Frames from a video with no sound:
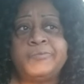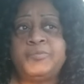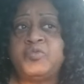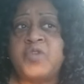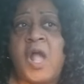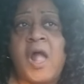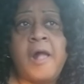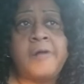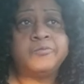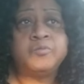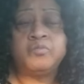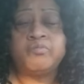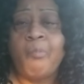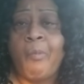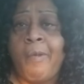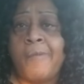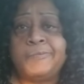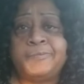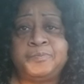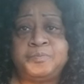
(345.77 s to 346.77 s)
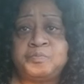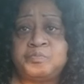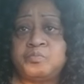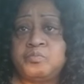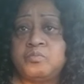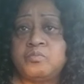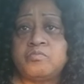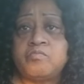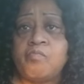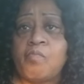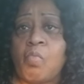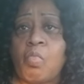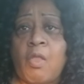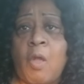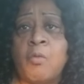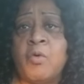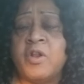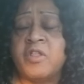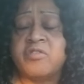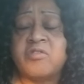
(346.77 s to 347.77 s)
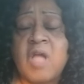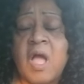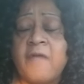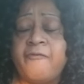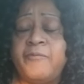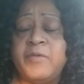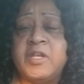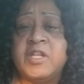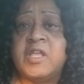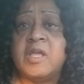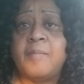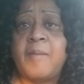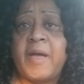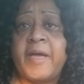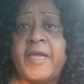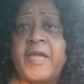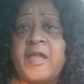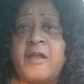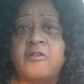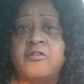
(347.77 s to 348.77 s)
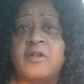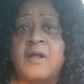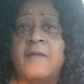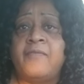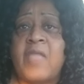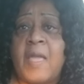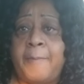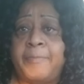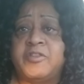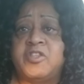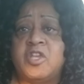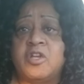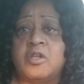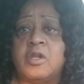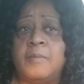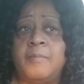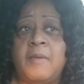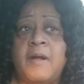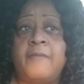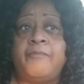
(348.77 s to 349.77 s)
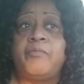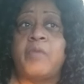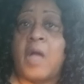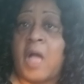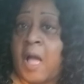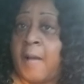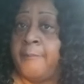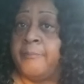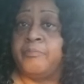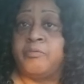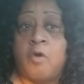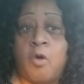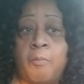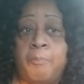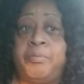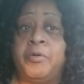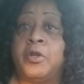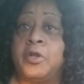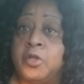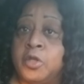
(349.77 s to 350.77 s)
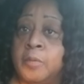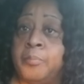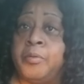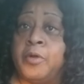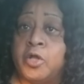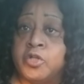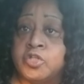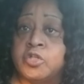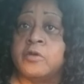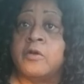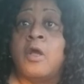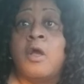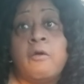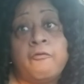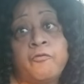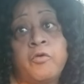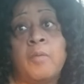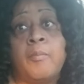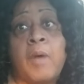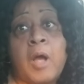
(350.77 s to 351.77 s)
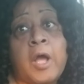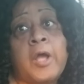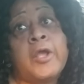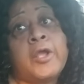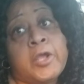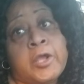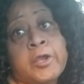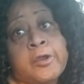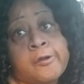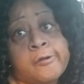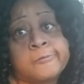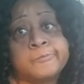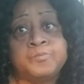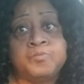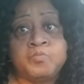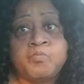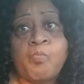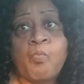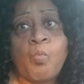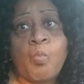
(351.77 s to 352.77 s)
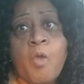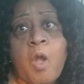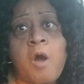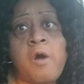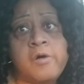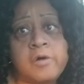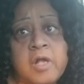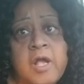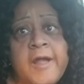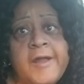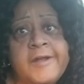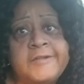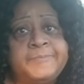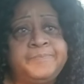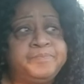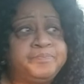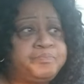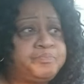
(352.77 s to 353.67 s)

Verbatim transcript: And when it's time for me to get my hair done that particular month, I'm gonna put in the budget for my hair. Okay.